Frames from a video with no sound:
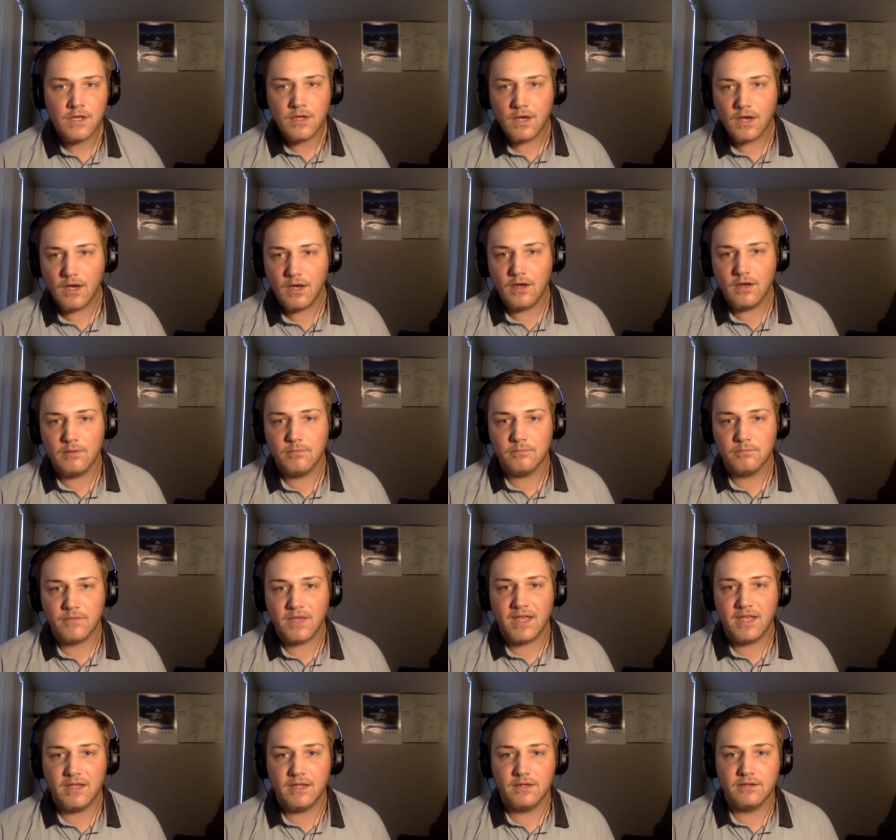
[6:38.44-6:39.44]

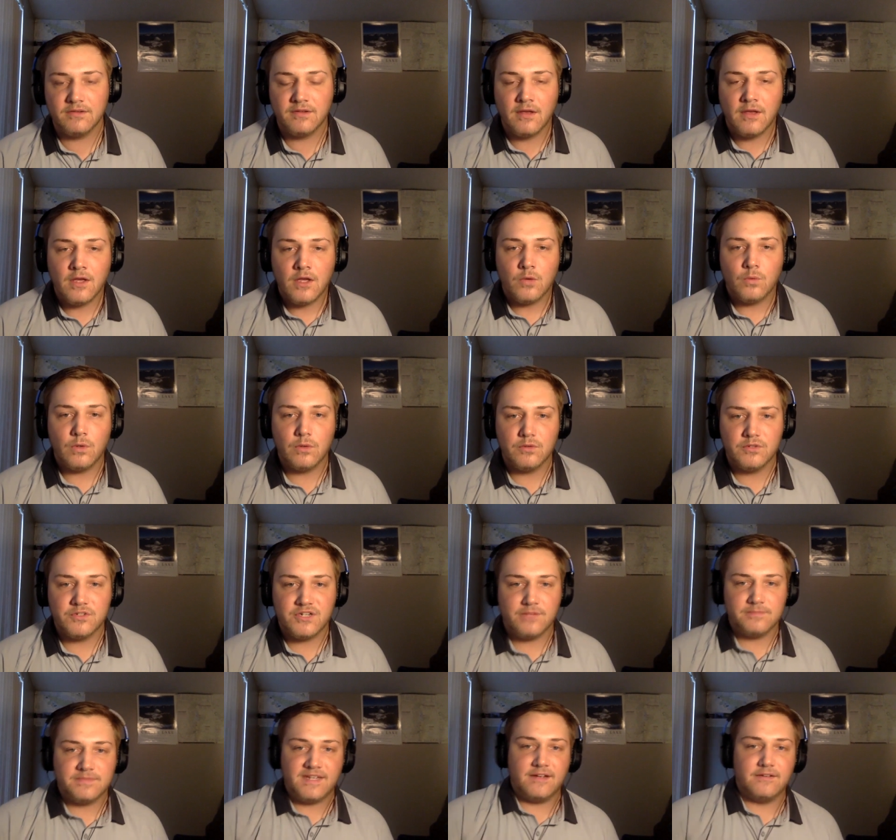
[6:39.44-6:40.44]
And we will
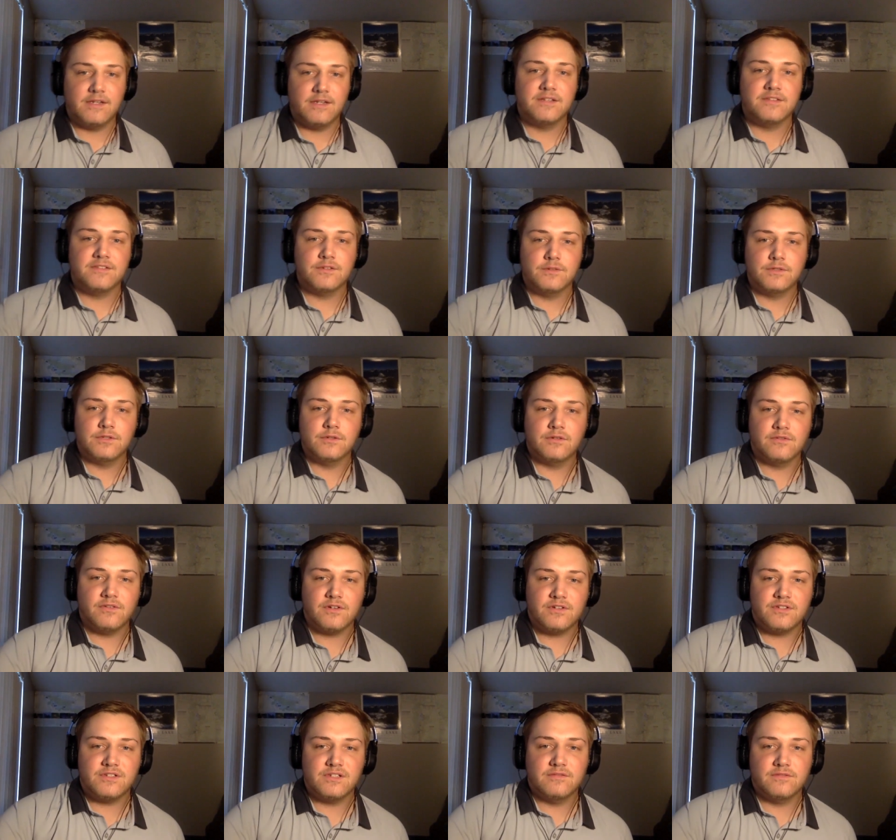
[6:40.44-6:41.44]
jump down into
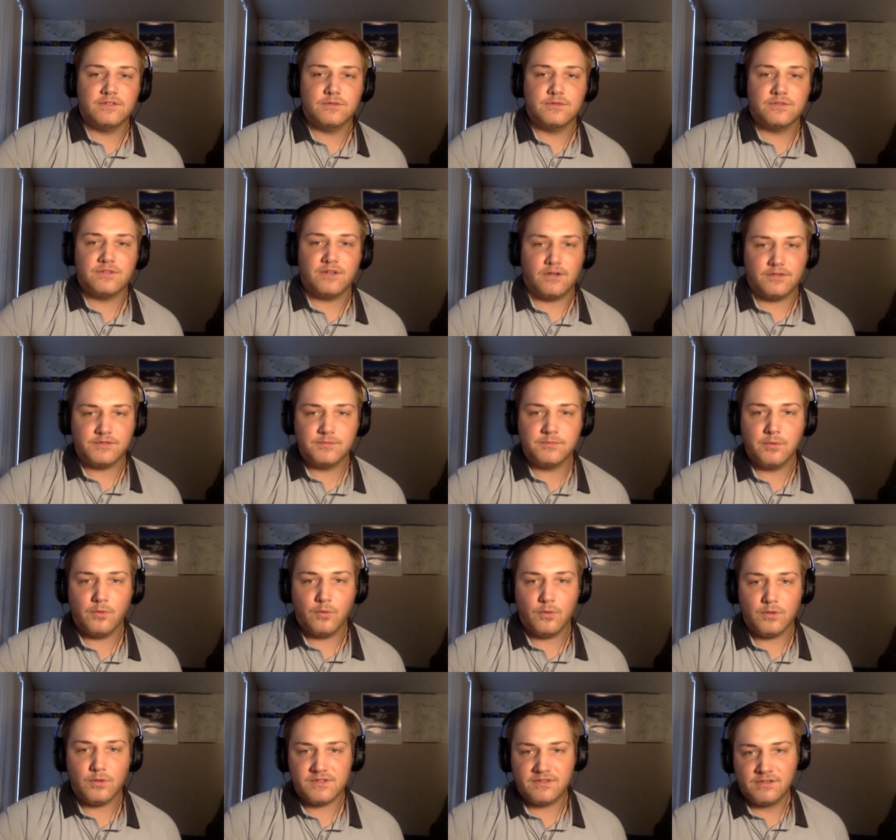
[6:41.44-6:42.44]
University of Utah
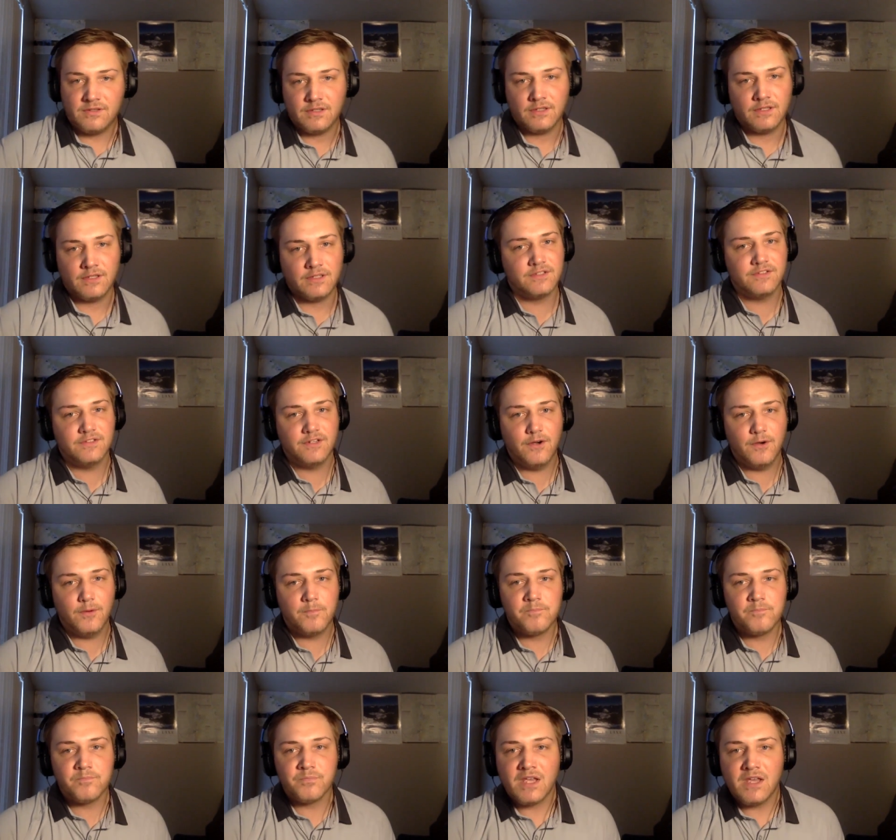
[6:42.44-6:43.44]
sports.
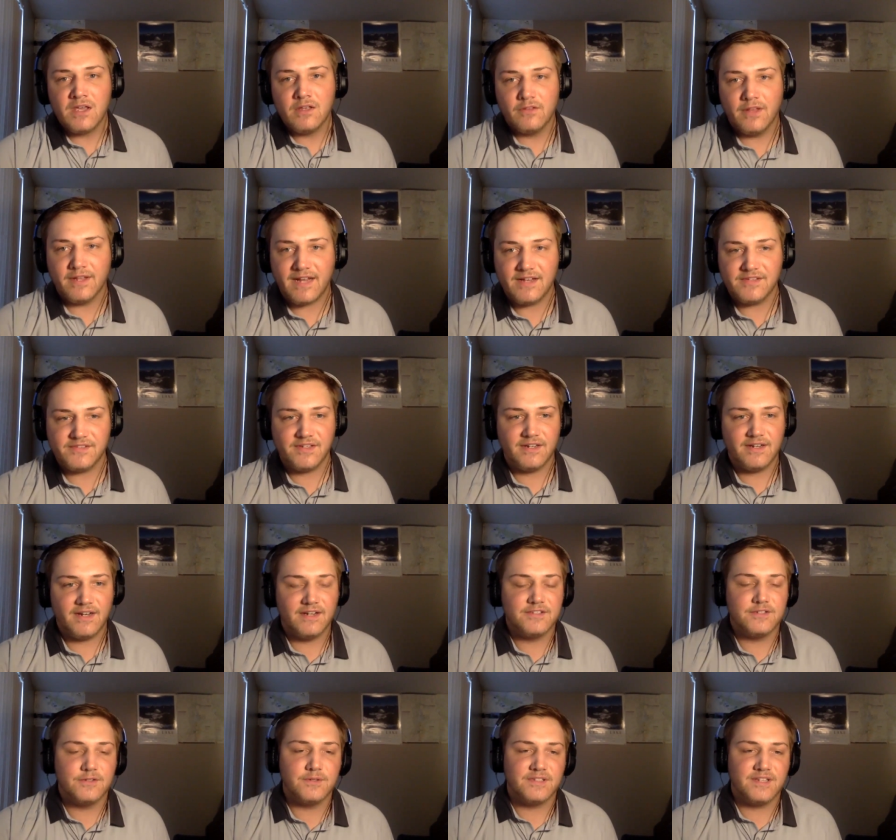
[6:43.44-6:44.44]
So like I said, I
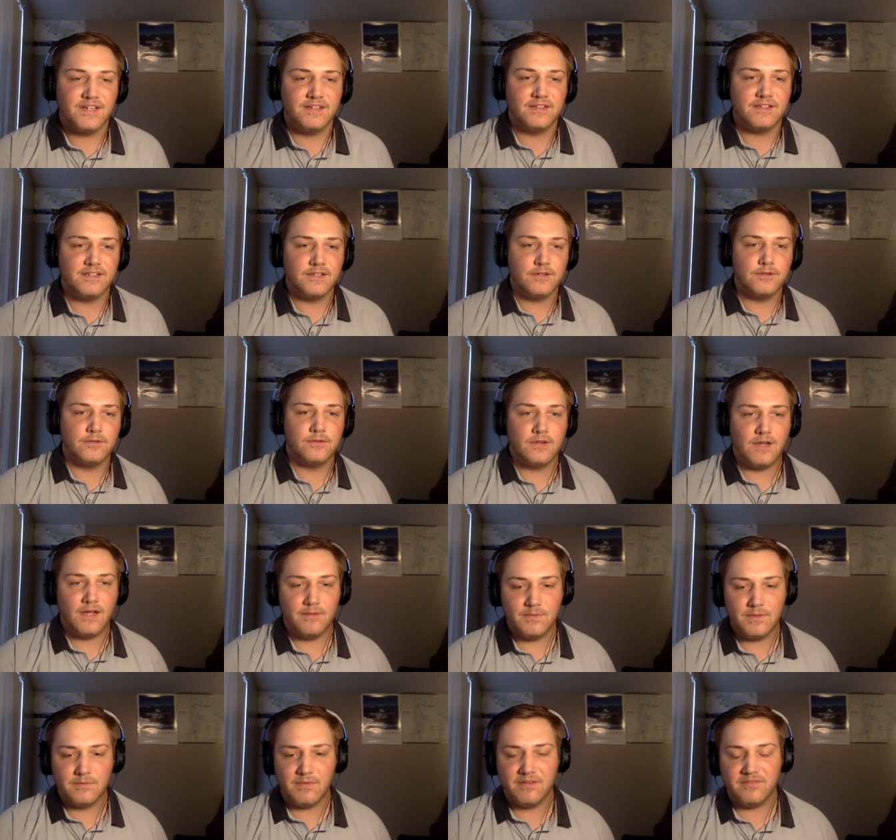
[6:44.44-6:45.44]
do attend the U.
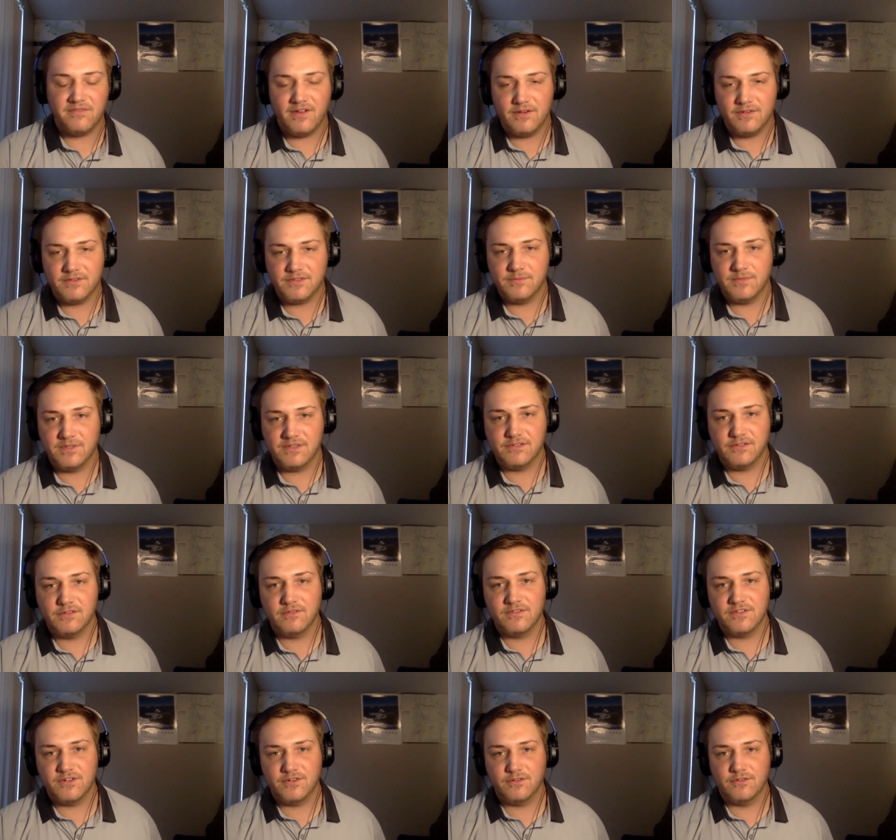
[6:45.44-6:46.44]
I'm in my final semester
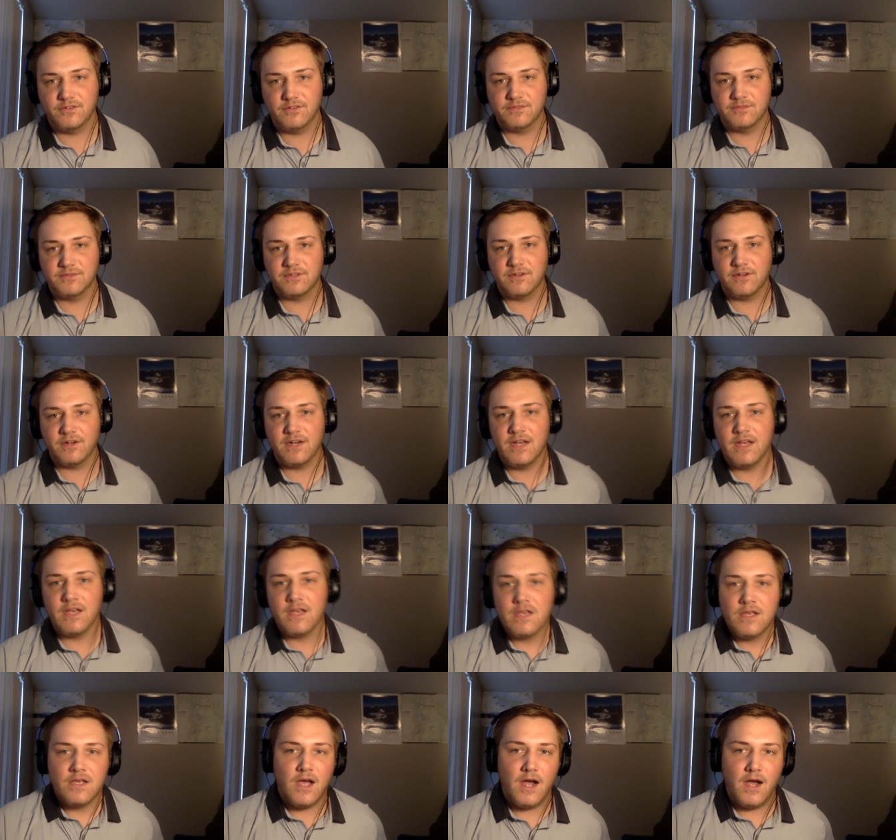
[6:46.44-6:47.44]
of a journalism degree.
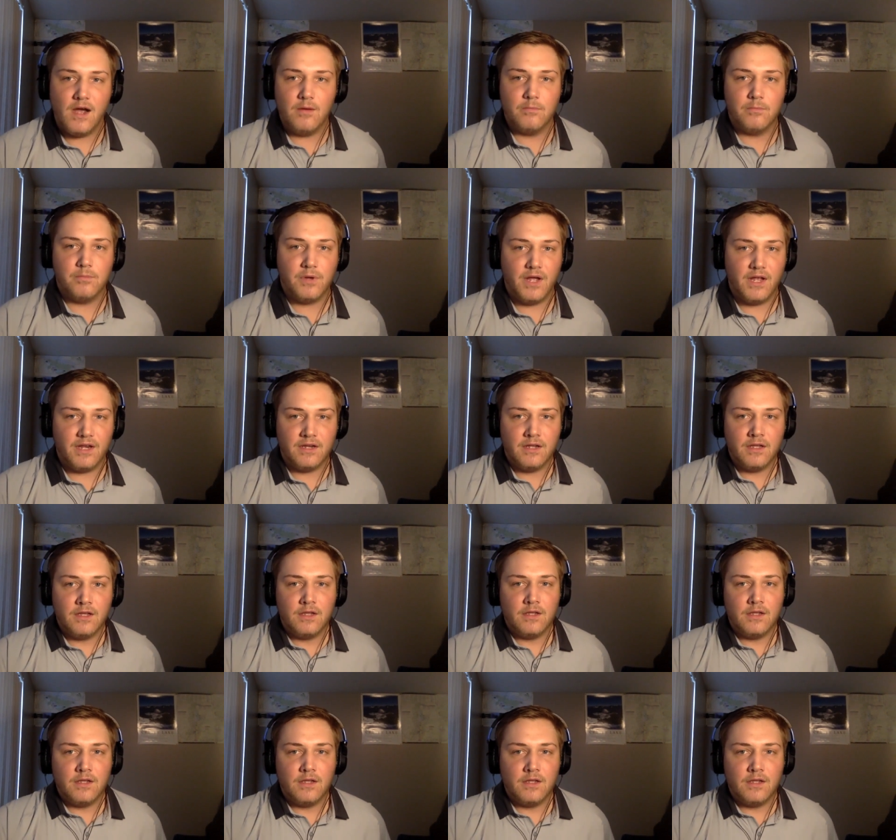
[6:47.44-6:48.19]
But